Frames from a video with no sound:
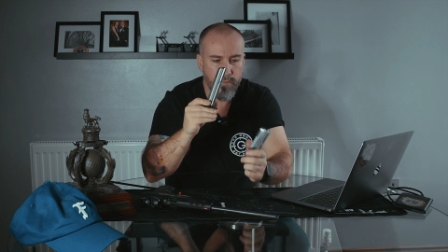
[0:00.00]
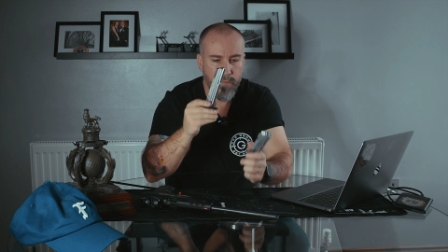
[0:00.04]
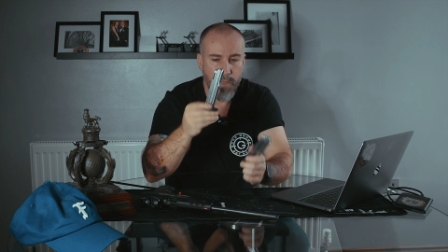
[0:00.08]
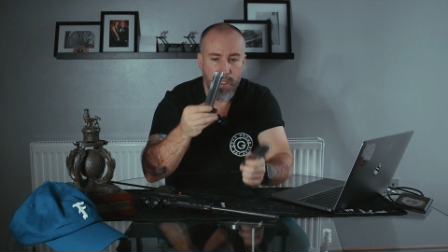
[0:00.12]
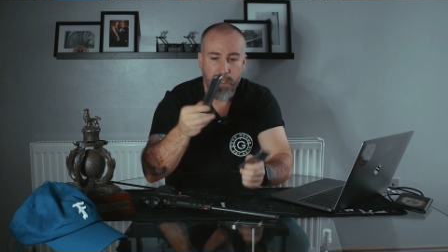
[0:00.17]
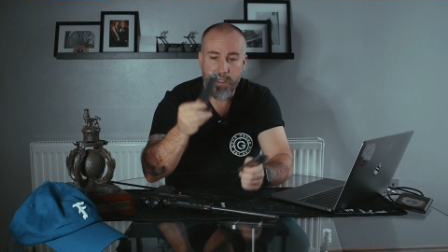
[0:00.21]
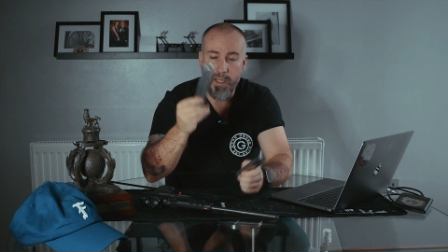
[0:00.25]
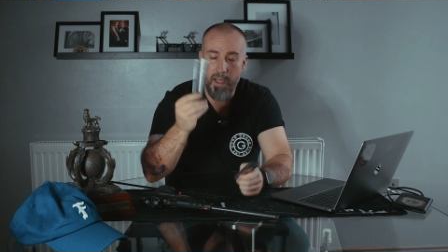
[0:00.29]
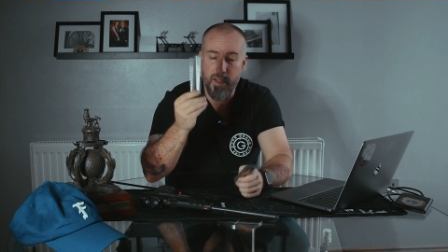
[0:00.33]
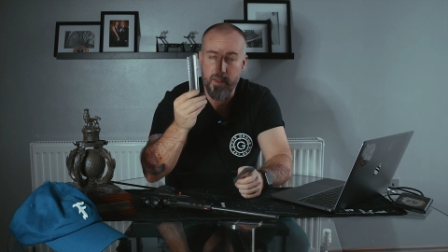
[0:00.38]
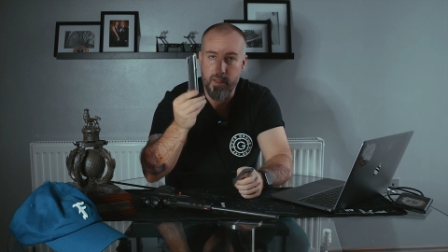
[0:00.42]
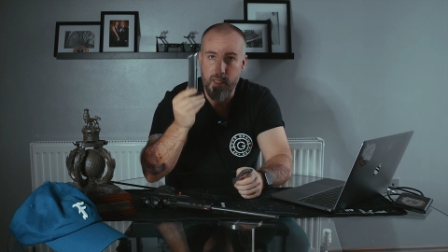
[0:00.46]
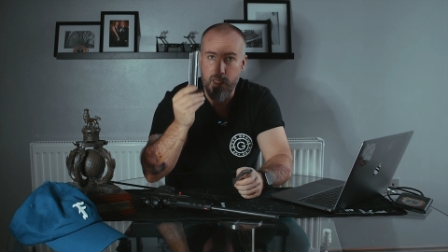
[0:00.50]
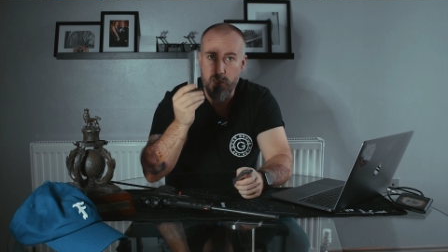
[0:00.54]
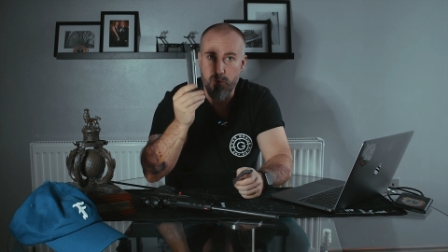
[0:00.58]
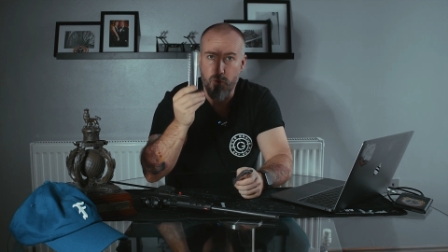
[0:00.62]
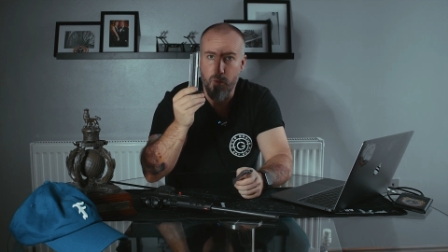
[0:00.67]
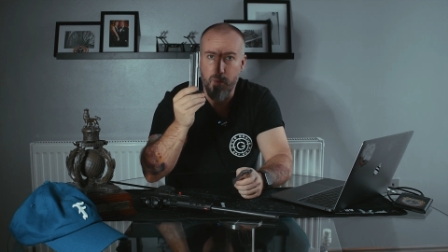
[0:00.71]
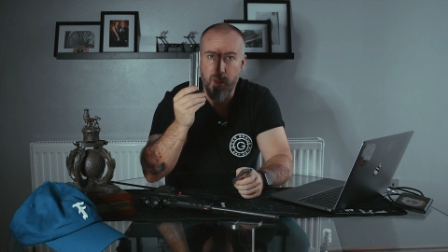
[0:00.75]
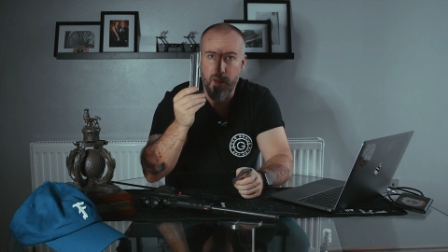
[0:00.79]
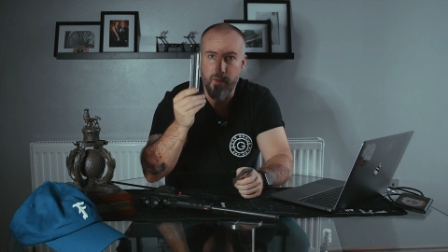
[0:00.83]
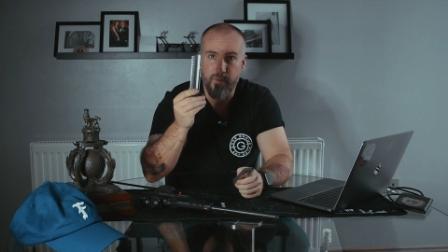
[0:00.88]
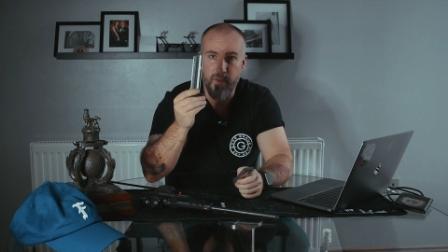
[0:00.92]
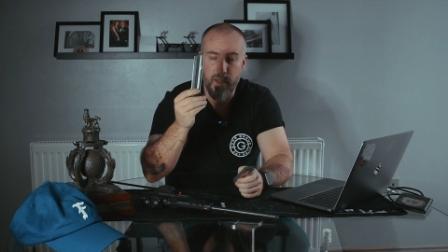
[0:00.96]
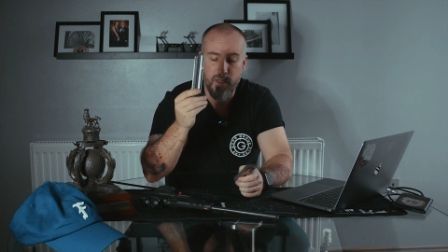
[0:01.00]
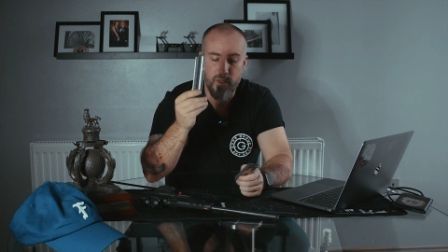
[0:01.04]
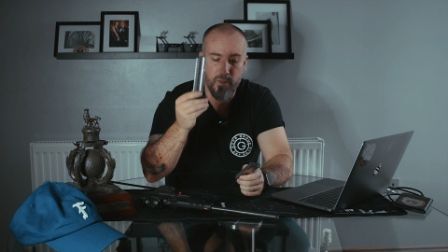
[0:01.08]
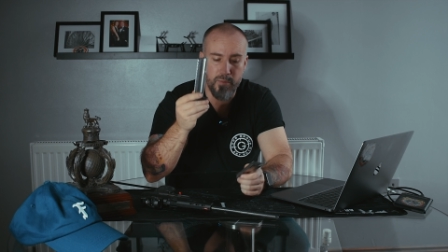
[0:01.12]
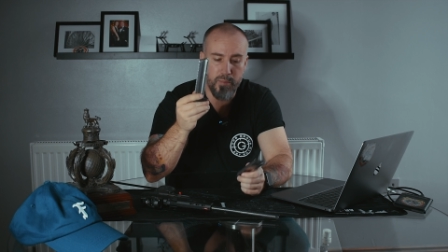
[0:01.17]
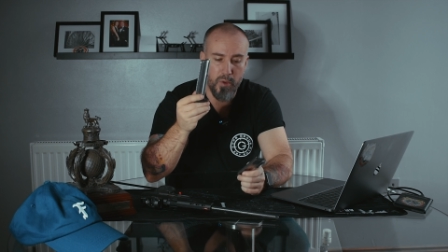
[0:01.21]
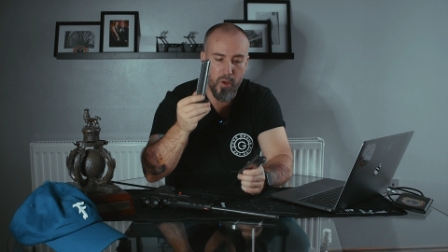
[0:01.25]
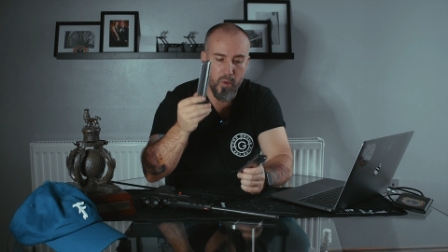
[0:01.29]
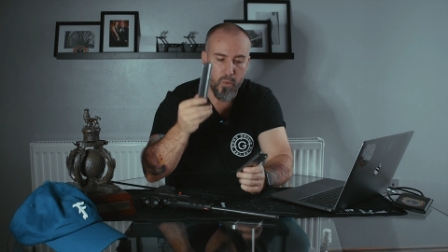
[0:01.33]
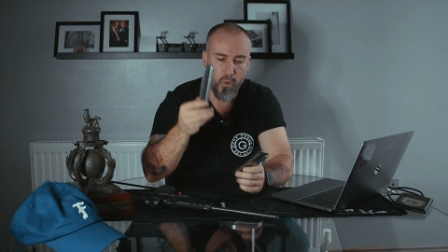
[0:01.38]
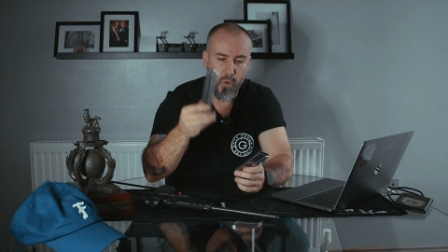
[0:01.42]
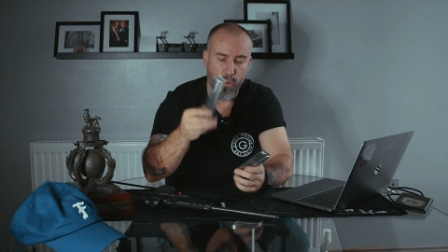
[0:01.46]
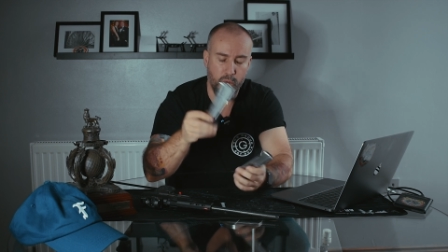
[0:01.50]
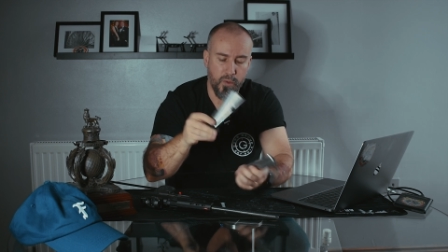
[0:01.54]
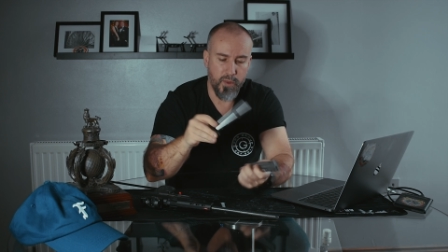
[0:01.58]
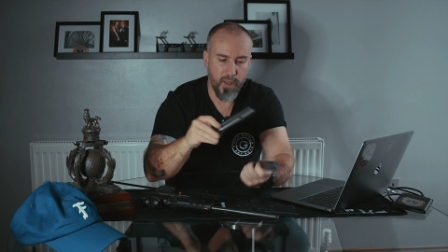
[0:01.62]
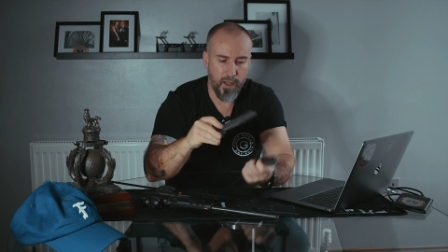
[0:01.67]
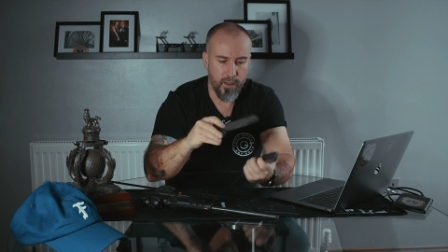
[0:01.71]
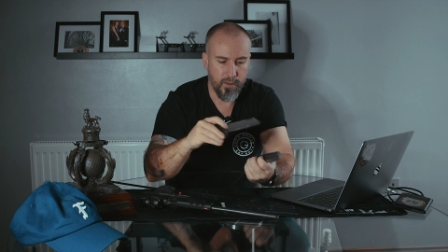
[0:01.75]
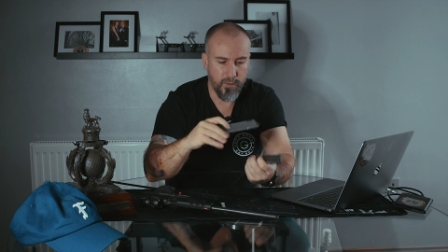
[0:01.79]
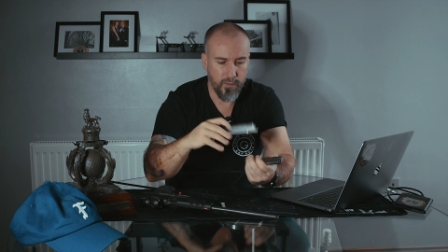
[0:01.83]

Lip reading: again, these are all manufactured by Walther.